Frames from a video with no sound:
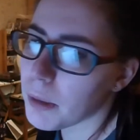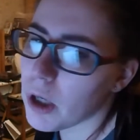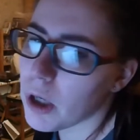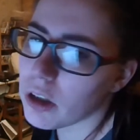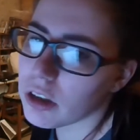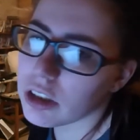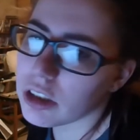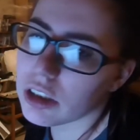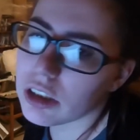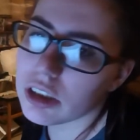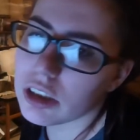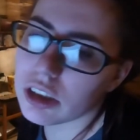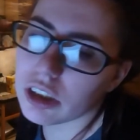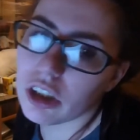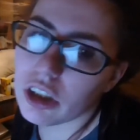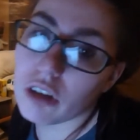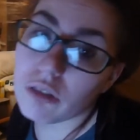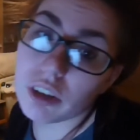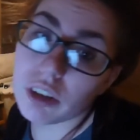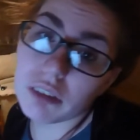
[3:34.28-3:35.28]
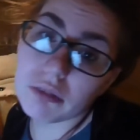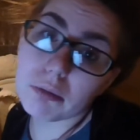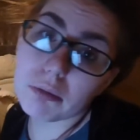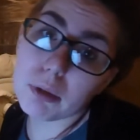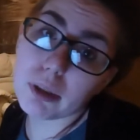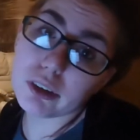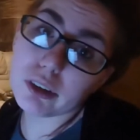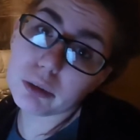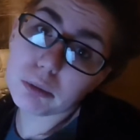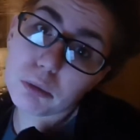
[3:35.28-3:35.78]
boxes and got rid of a
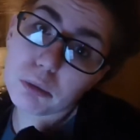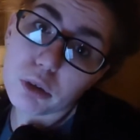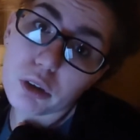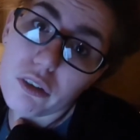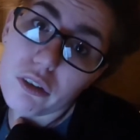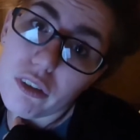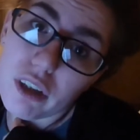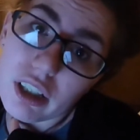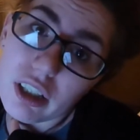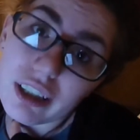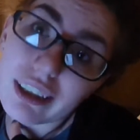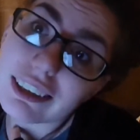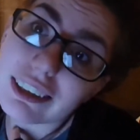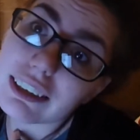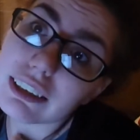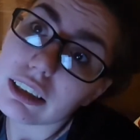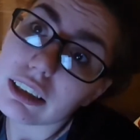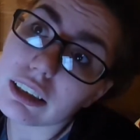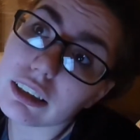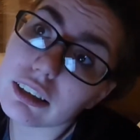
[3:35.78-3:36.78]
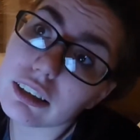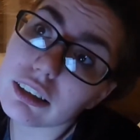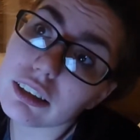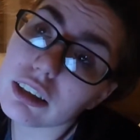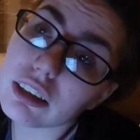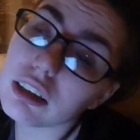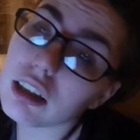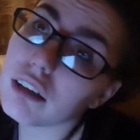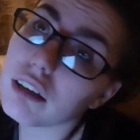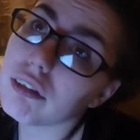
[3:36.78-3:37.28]
bunch more things, and
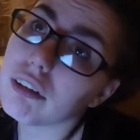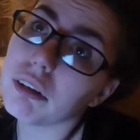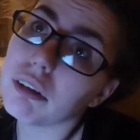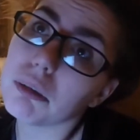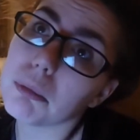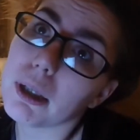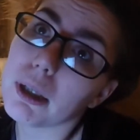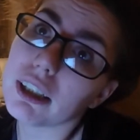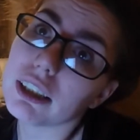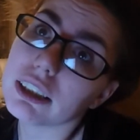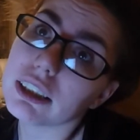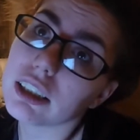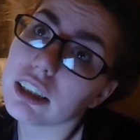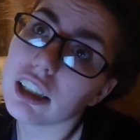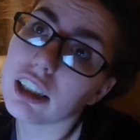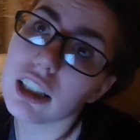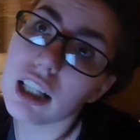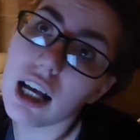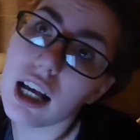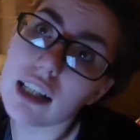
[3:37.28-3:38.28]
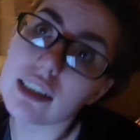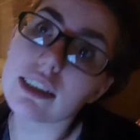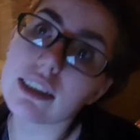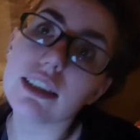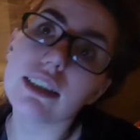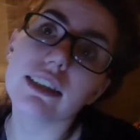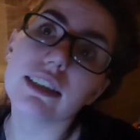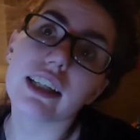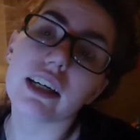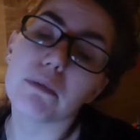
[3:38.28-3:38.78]
I found a pair of
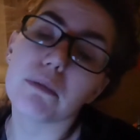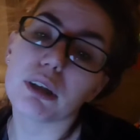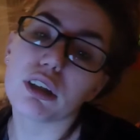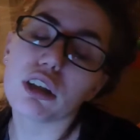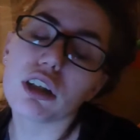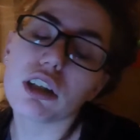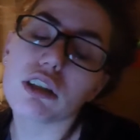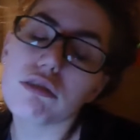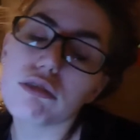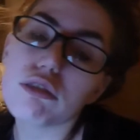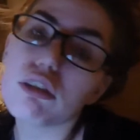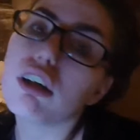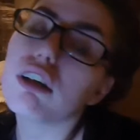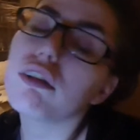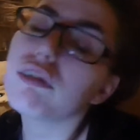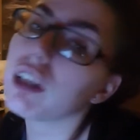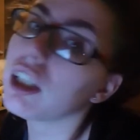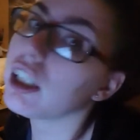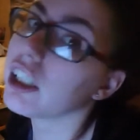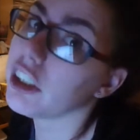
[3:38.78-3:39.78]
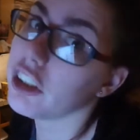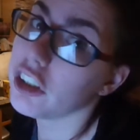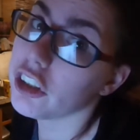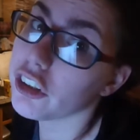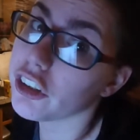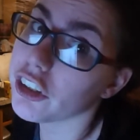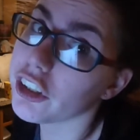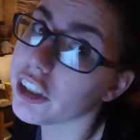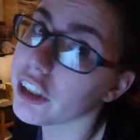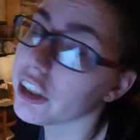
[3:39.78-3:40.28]
sunglasses that I've been looking for like a
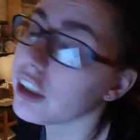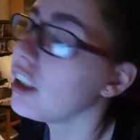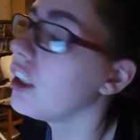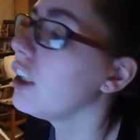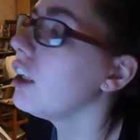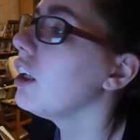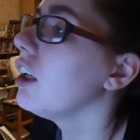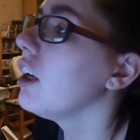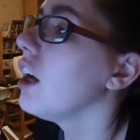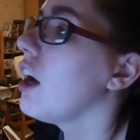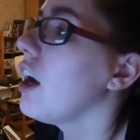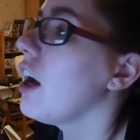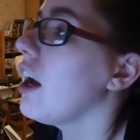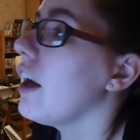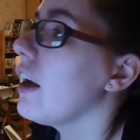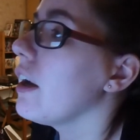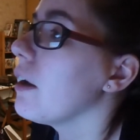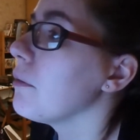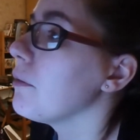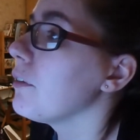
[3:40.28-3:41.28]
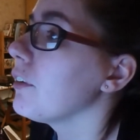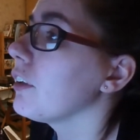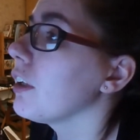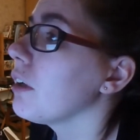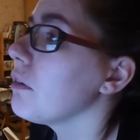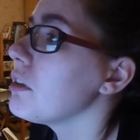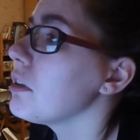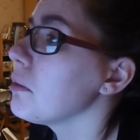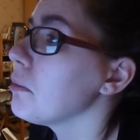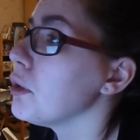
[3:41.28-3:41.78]
year. So that
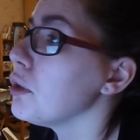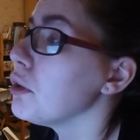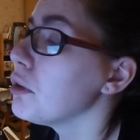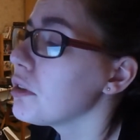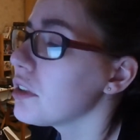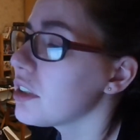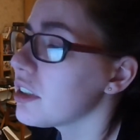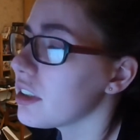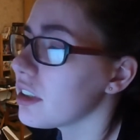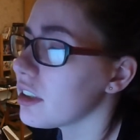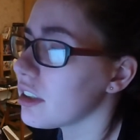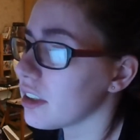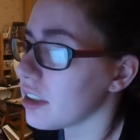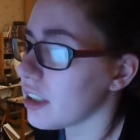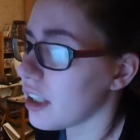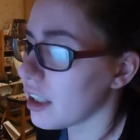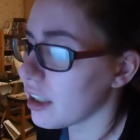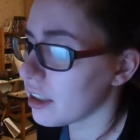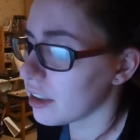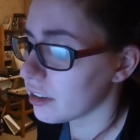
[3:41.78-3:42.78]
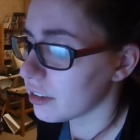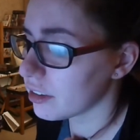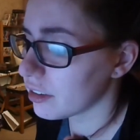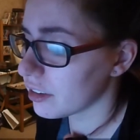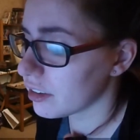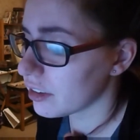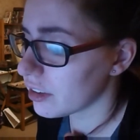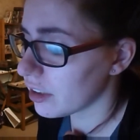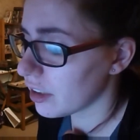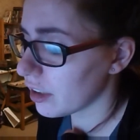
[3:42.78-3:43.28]
was a boost.
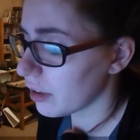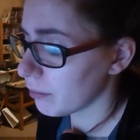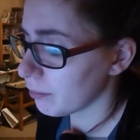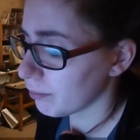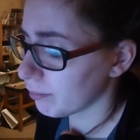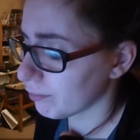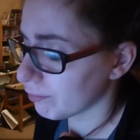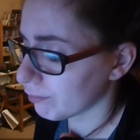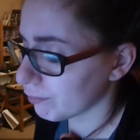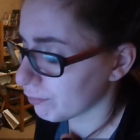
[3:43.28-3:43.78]
And